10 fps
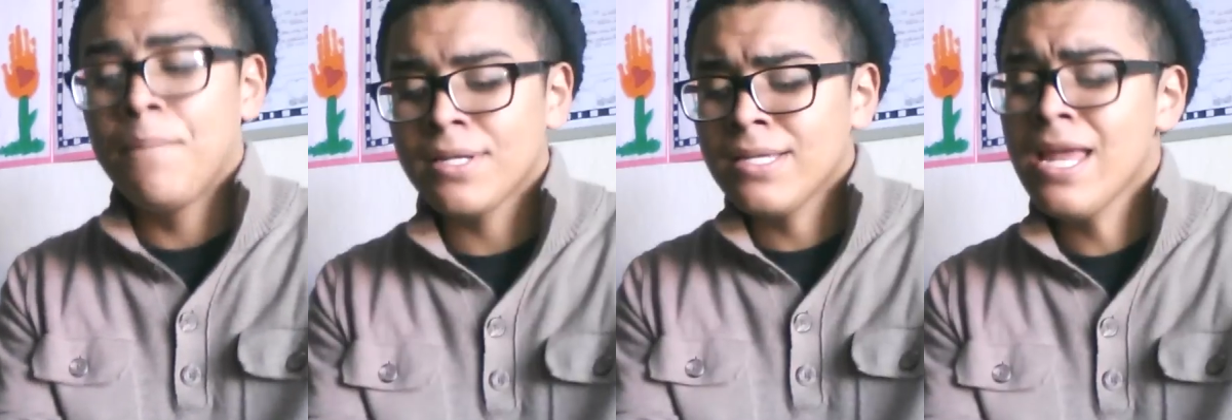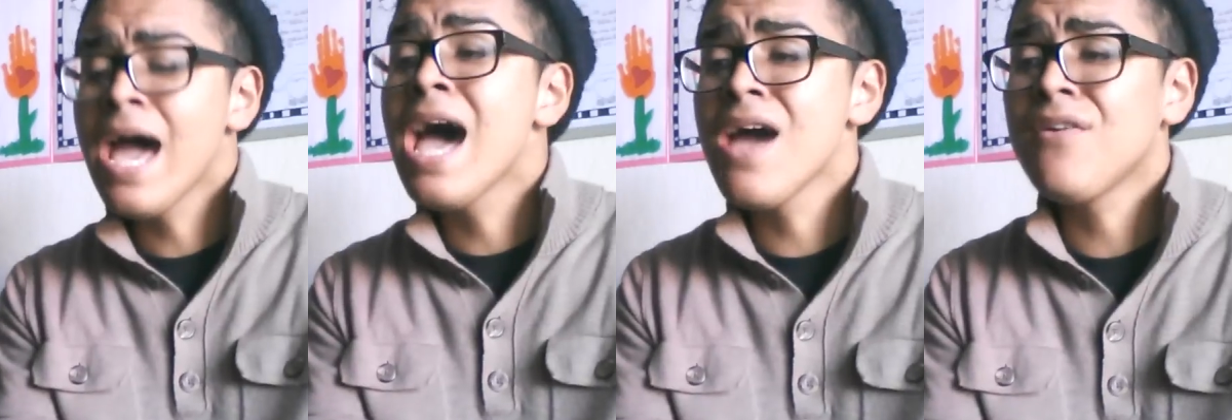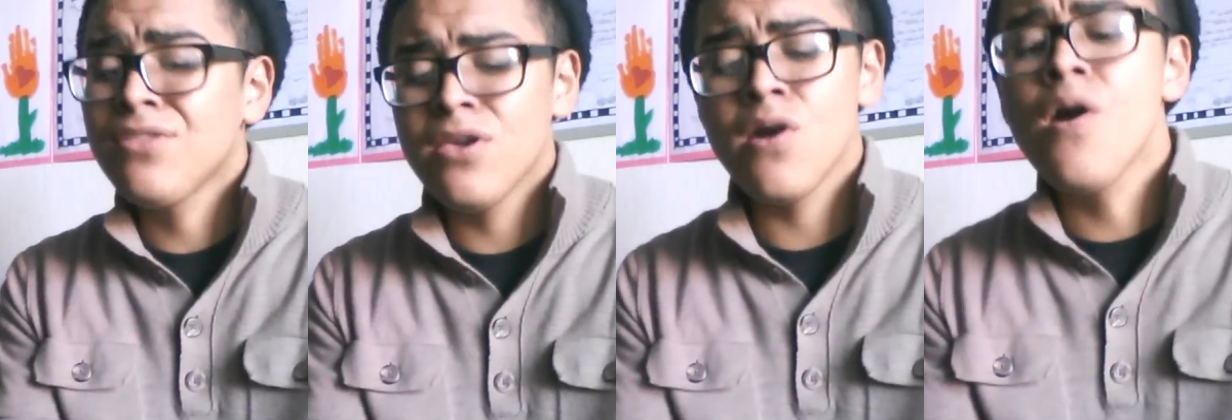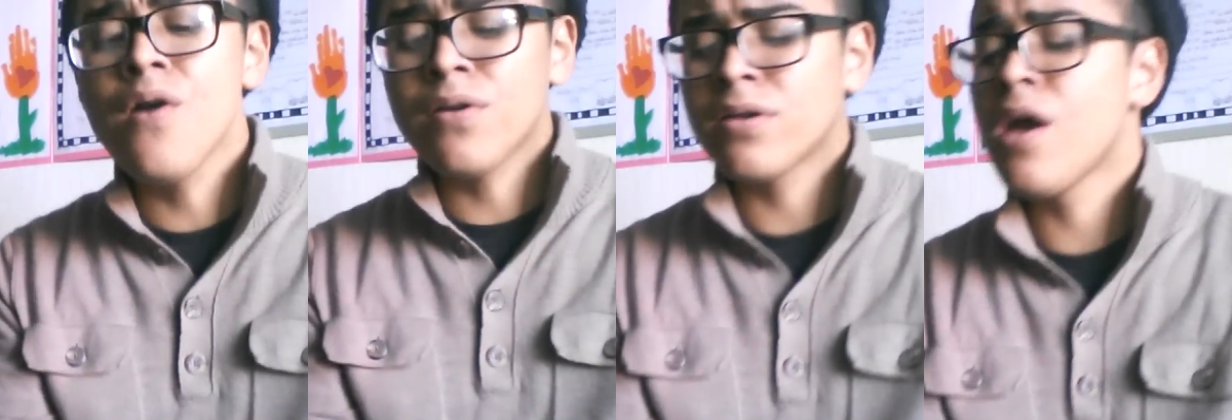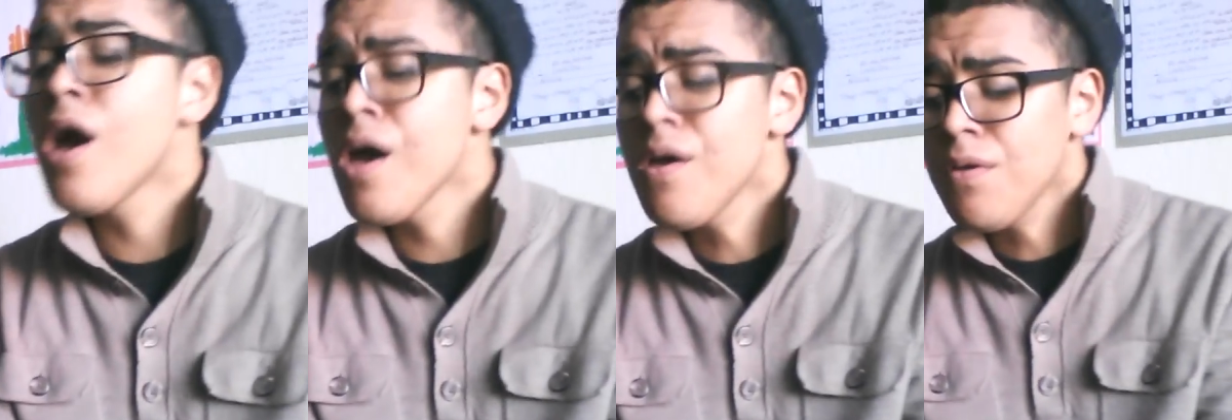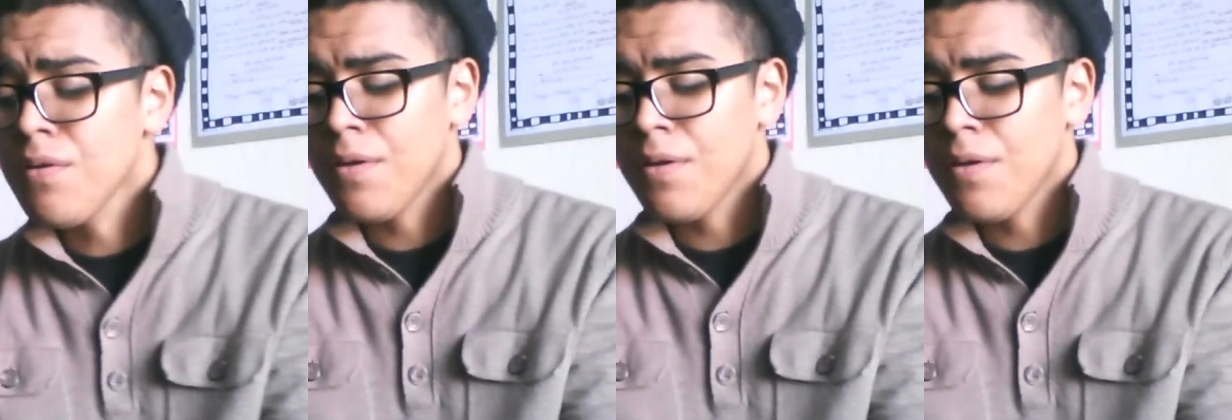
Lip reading: but now you're gone.